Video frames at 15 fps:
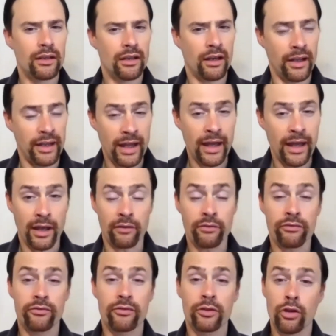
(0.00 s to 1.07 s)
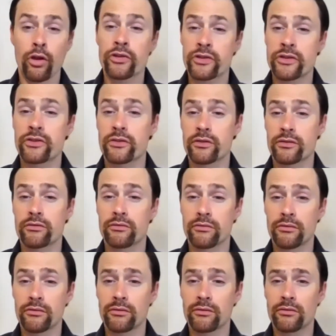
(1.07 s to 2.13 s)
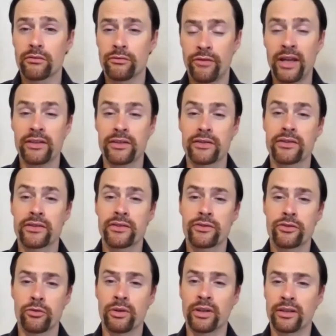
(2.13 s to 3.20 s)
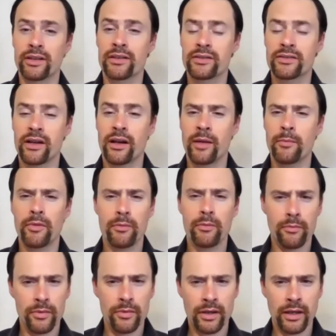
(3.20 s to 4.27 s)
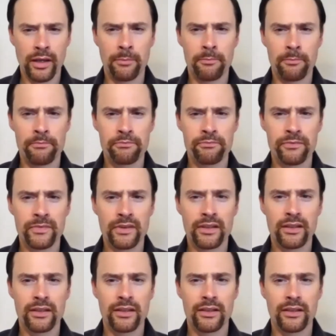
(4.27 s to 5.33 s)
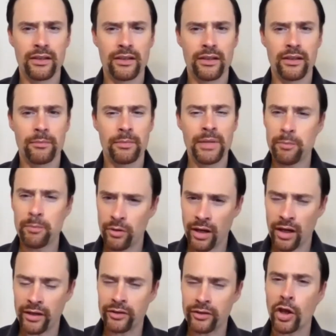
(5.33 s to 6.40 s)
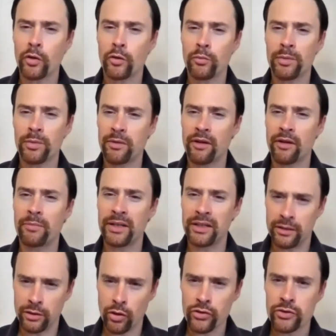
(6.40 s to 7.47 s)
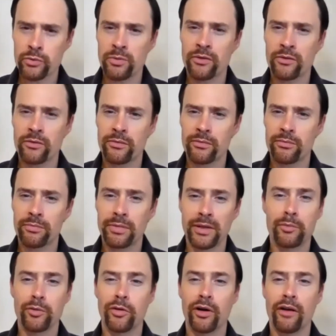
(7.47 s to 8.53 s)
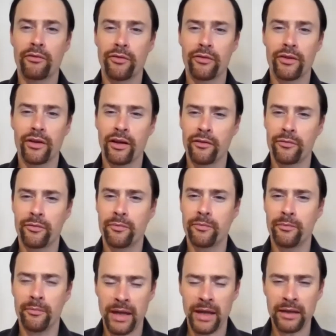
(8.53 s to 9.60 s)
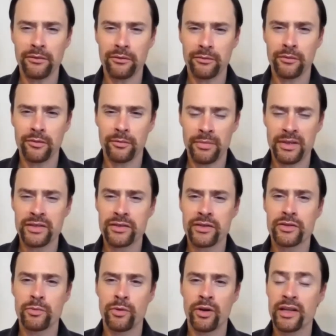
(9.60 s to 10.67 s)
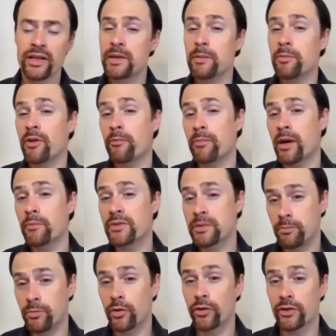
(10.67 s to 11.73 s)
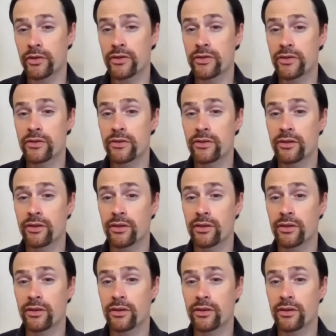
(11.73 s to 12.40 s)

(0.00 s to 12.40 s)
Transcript: I have lost friends during this time. Um, people I know, people I've been in lodge with, people I've I've met business wise, people I've published books